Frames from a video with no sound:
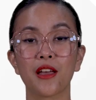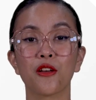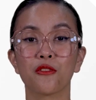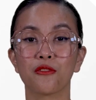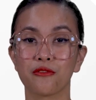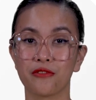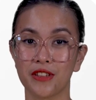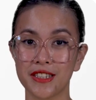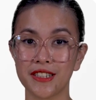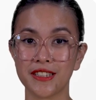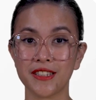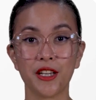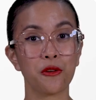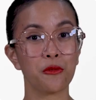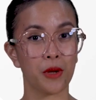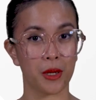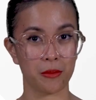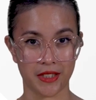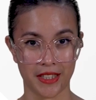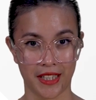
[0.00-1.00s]
Visit our
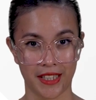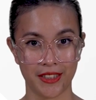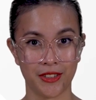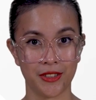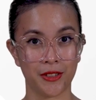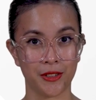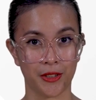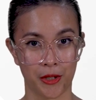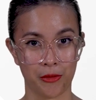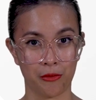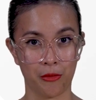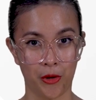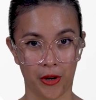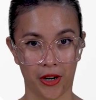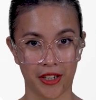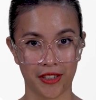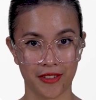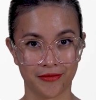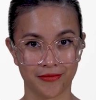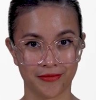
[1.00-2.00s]
website to learn more.